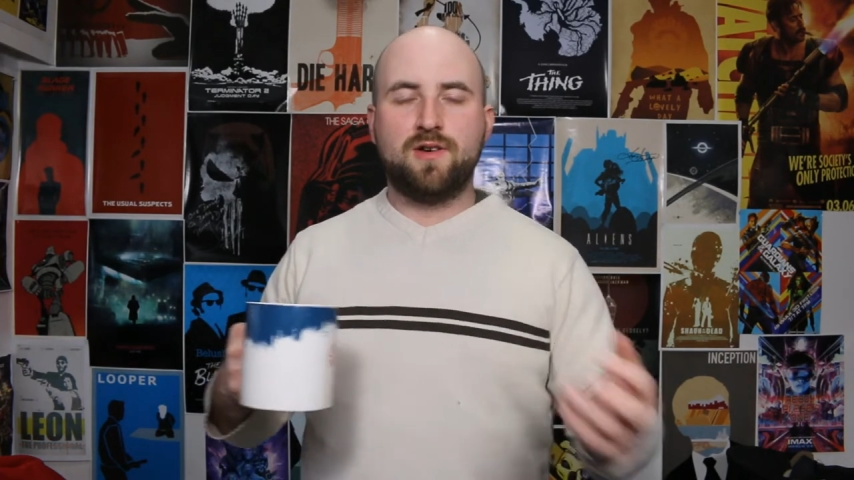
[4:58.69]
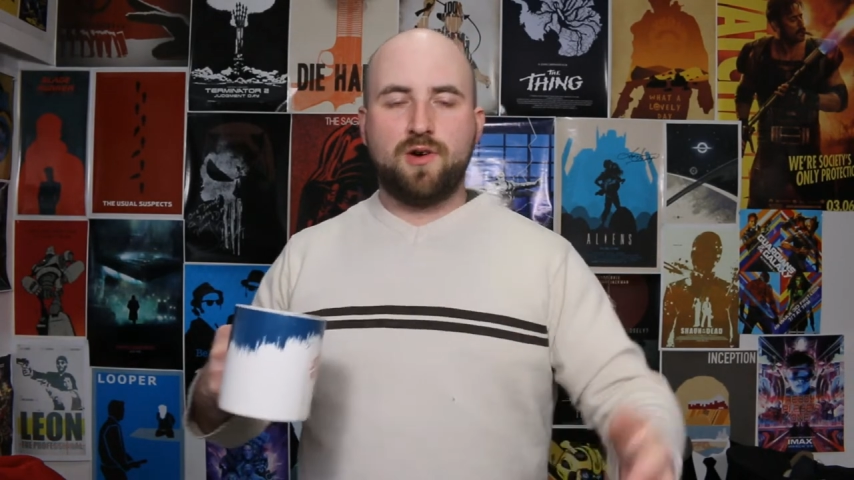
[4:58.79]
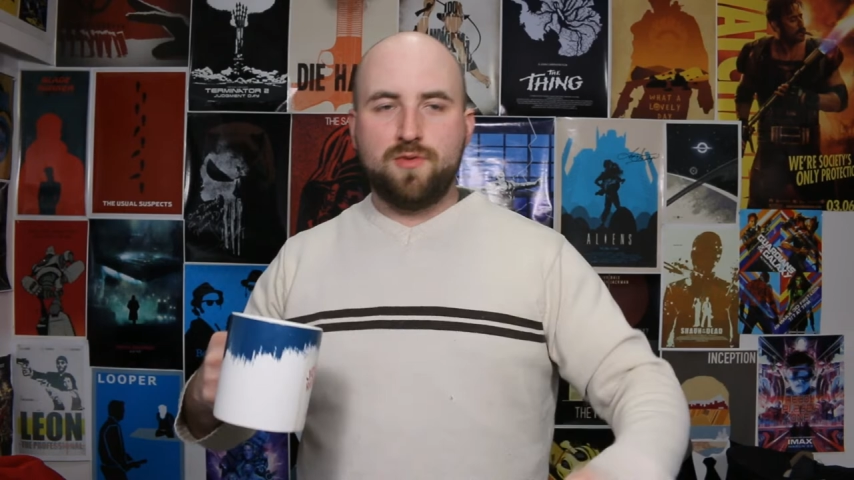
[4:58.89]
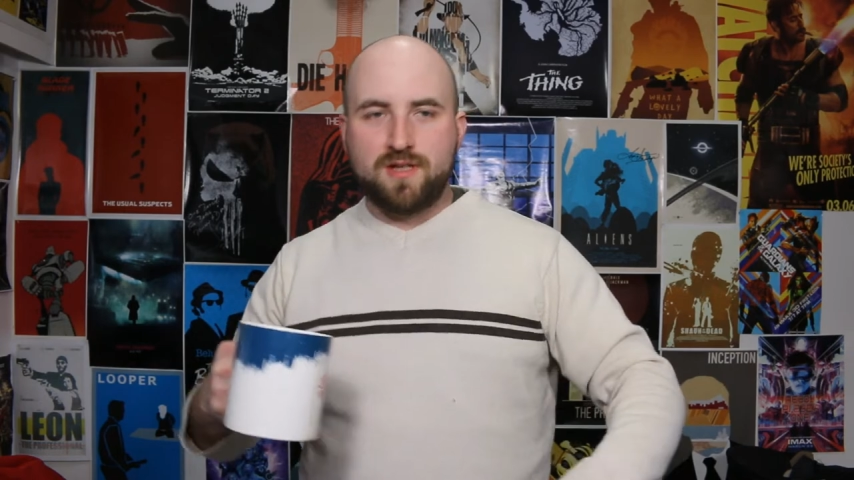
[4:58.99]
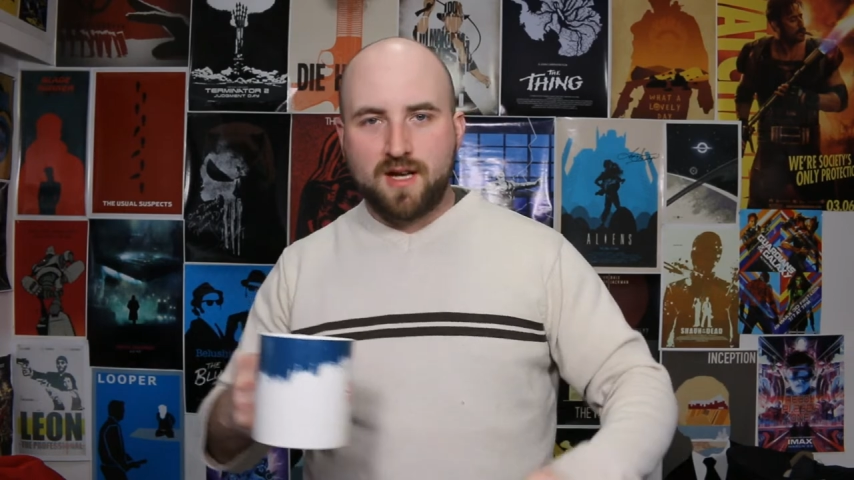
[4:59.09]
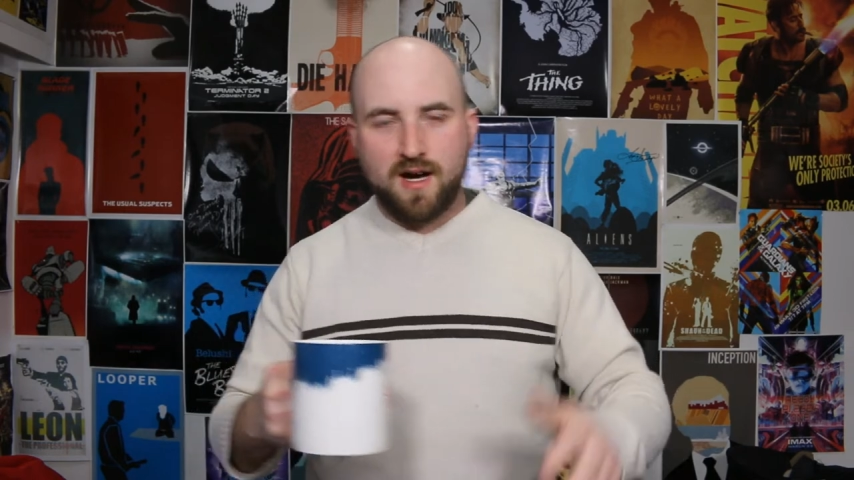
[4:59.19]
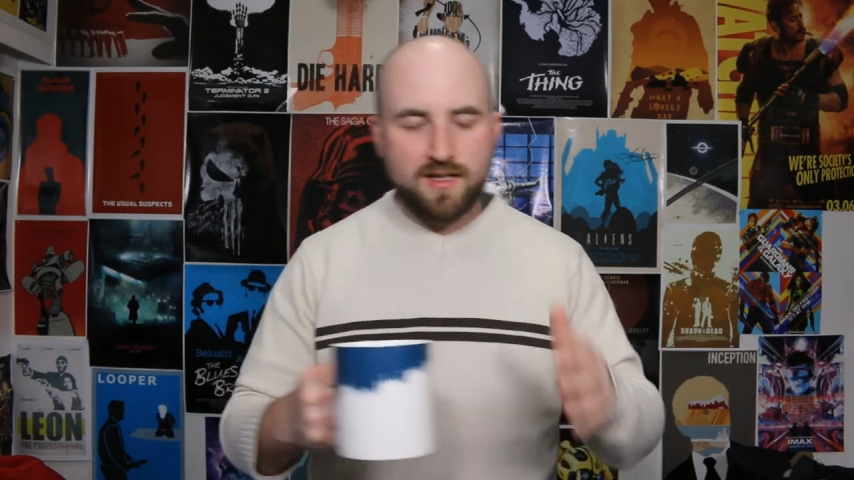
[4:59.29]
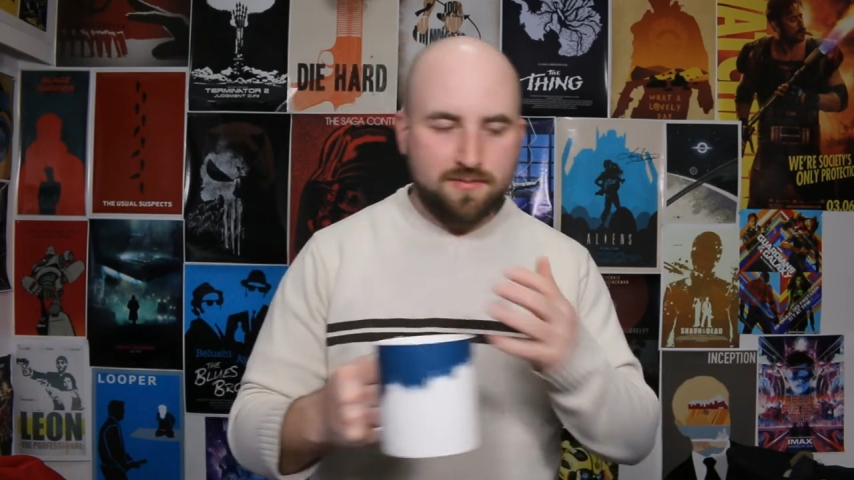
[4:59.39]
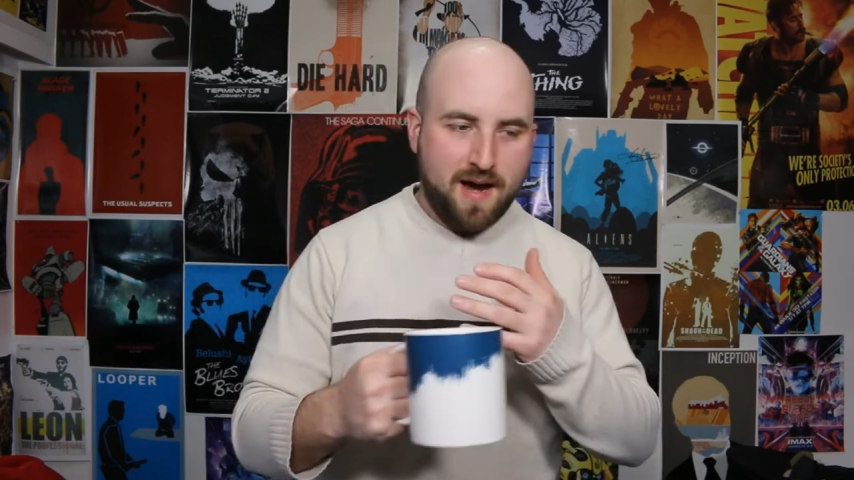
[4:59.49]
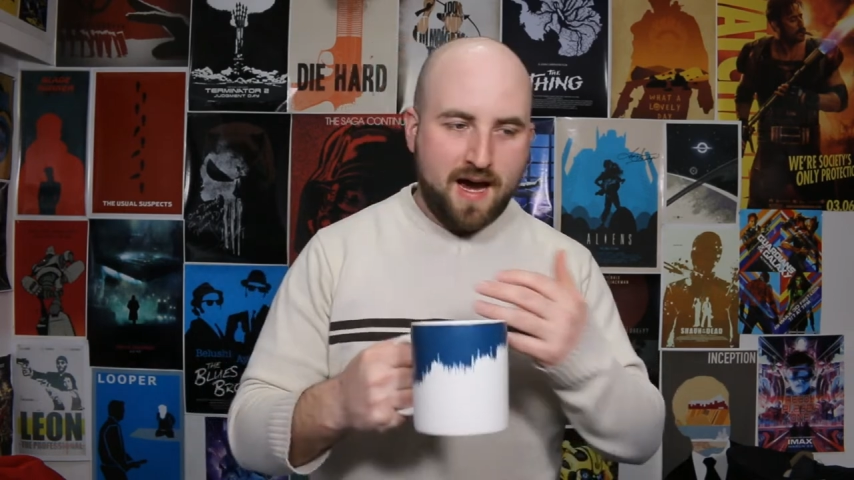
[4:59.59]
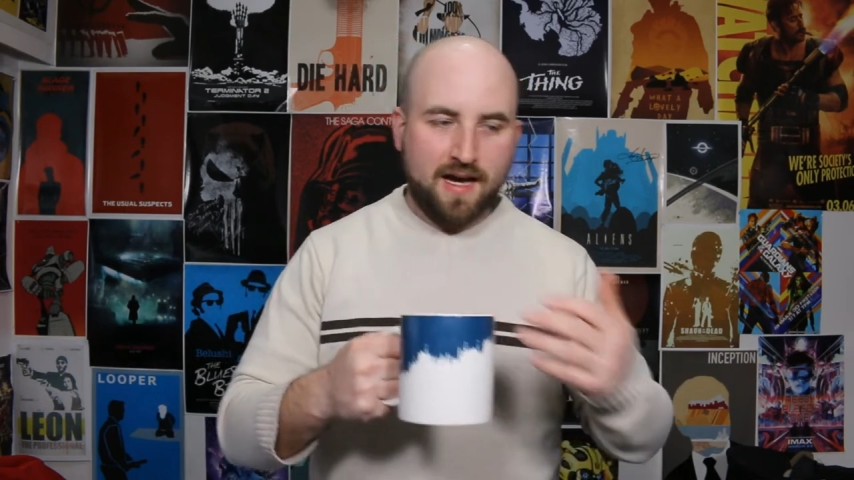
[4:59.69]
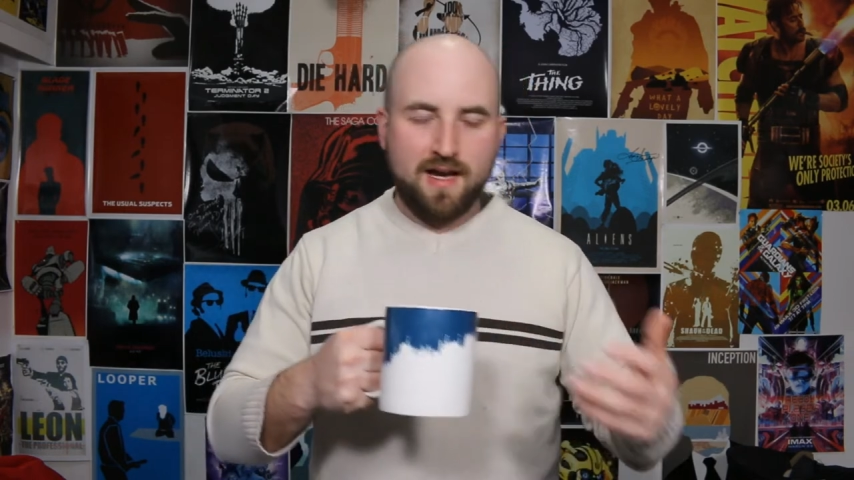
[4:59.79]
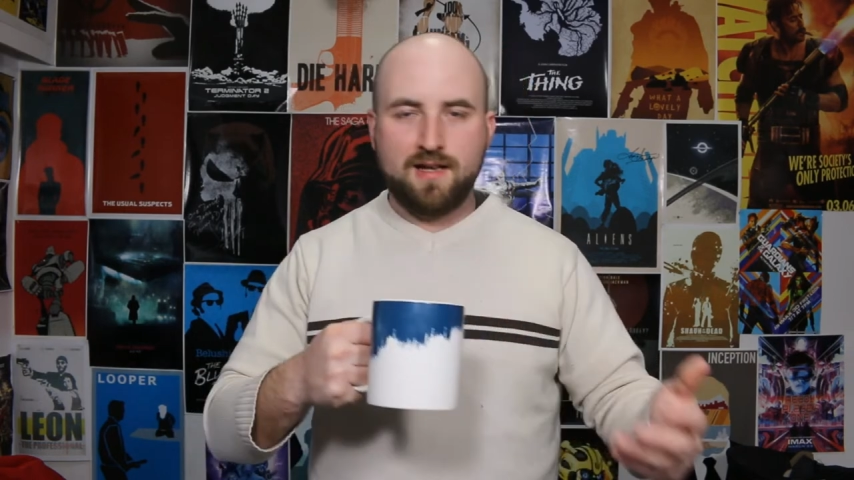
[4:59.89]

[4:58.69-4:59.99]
there always cuts back,